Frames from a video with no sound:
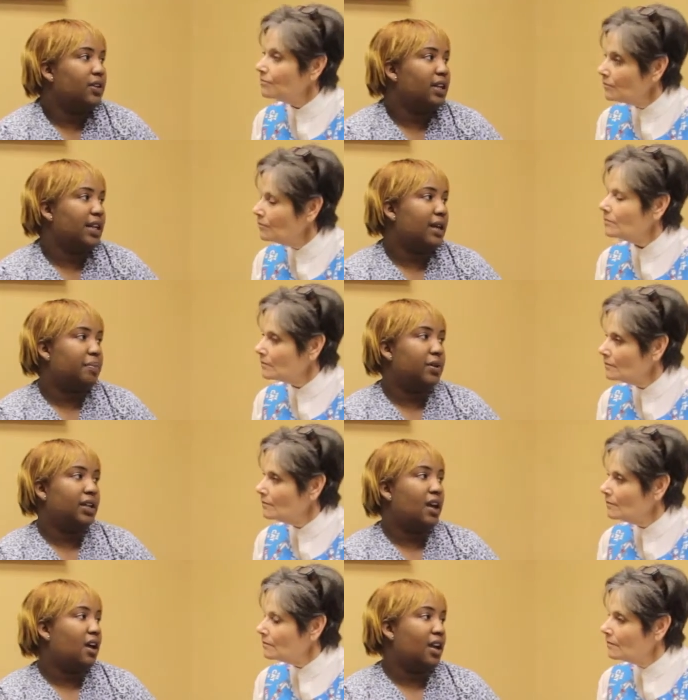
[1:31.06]
Speaker 1: and I
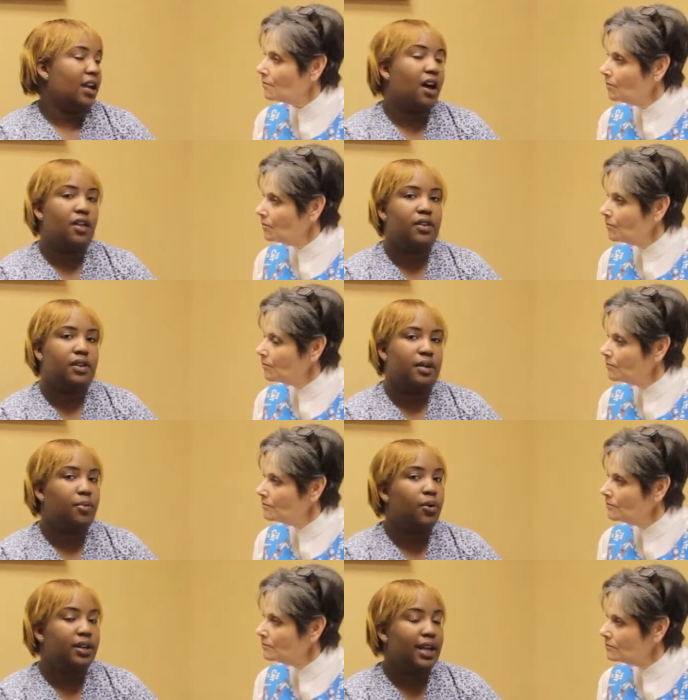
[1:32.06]
put and all the
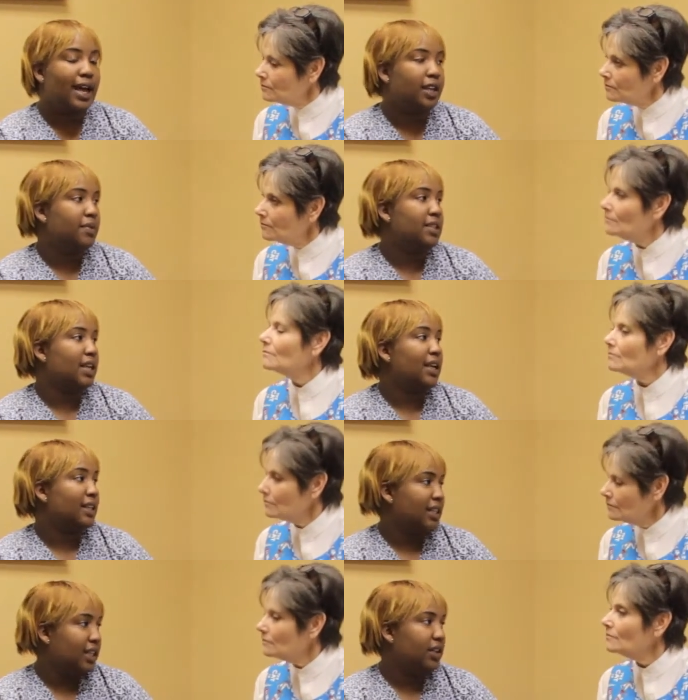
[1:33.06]
important documents I
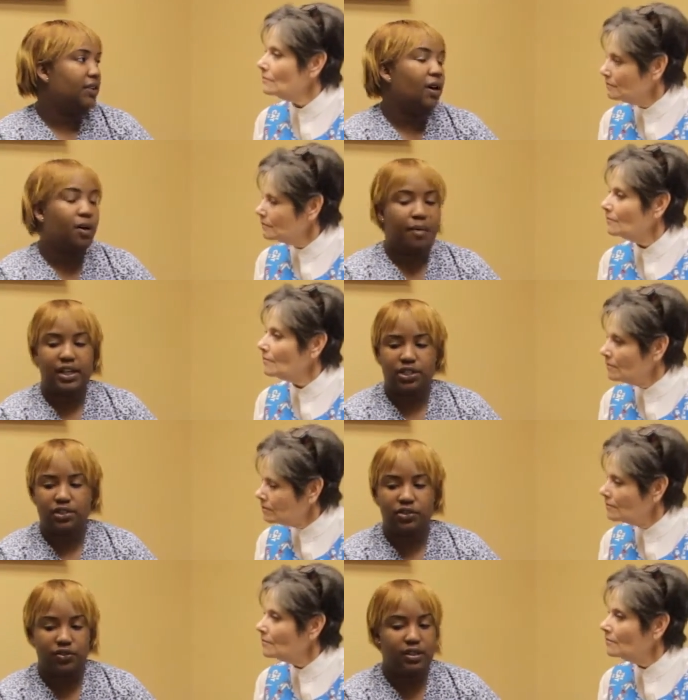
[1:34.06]
need on my
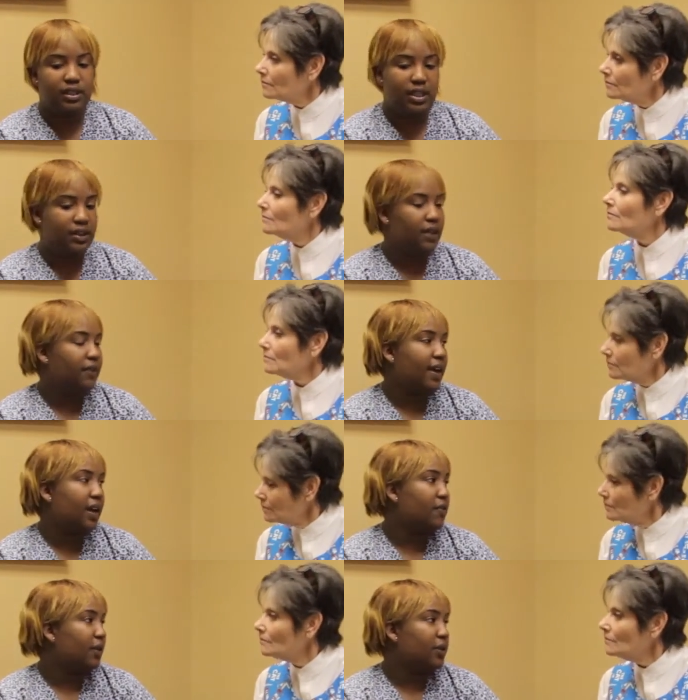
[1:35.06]
children in that
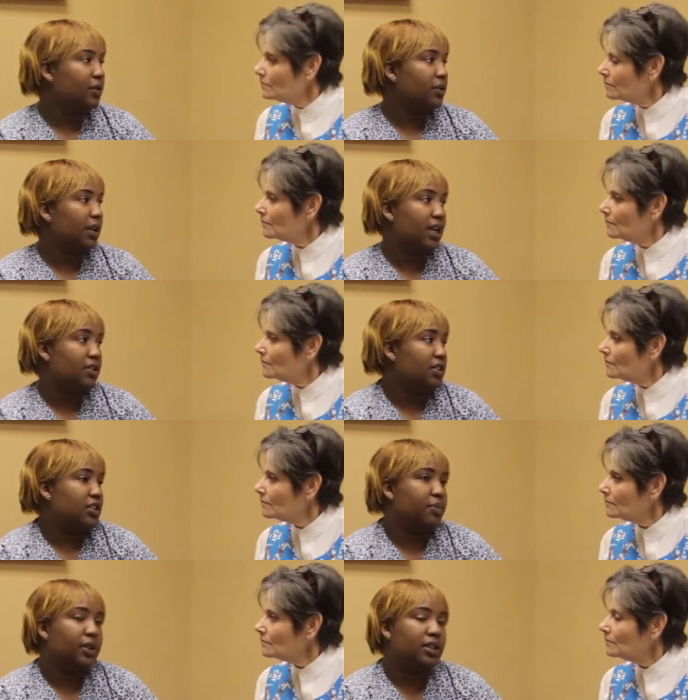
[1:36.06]
file folder and
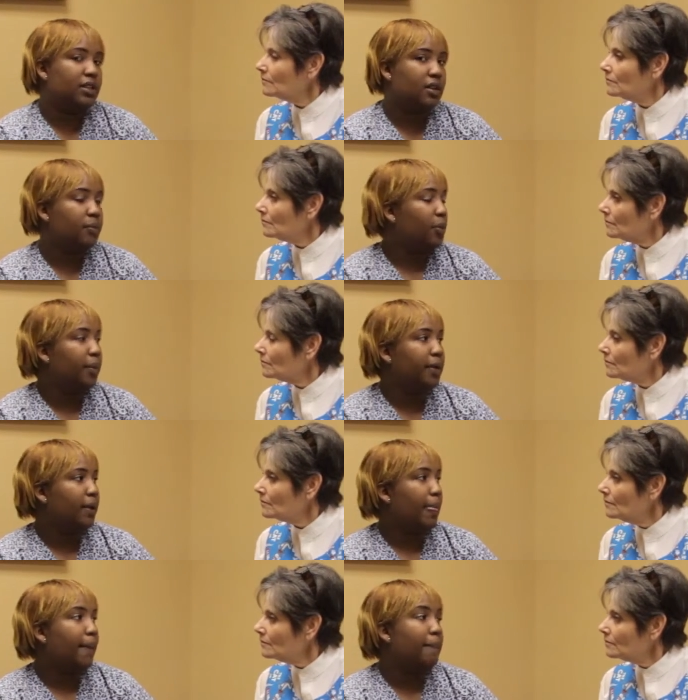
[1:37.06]
just bring it to the
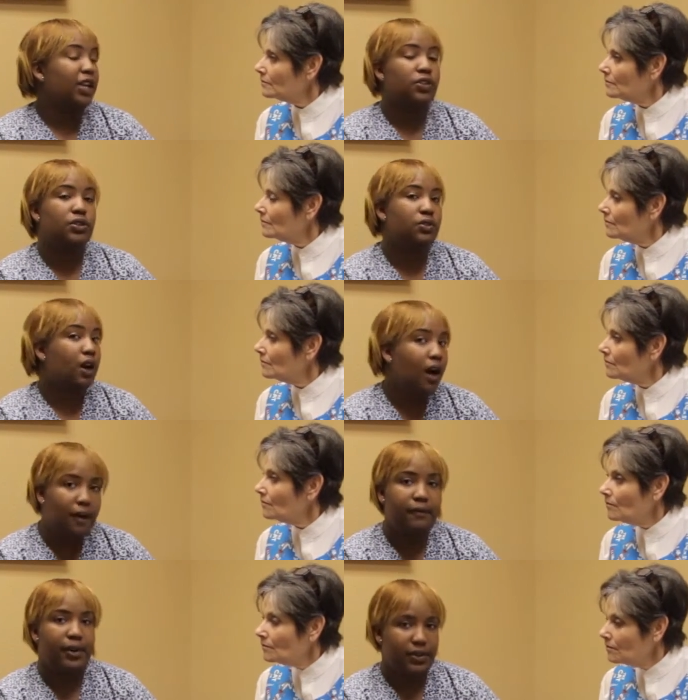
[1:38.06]
appointment. Make sure you
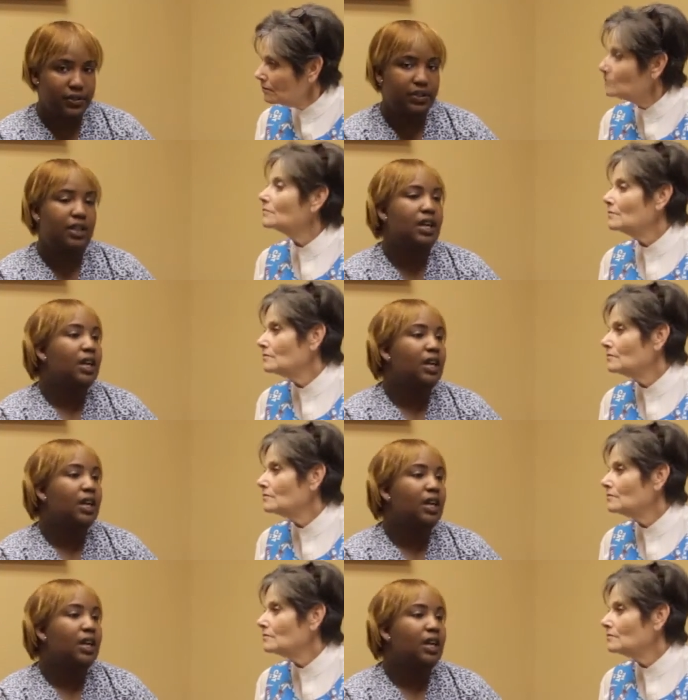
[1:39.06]
call first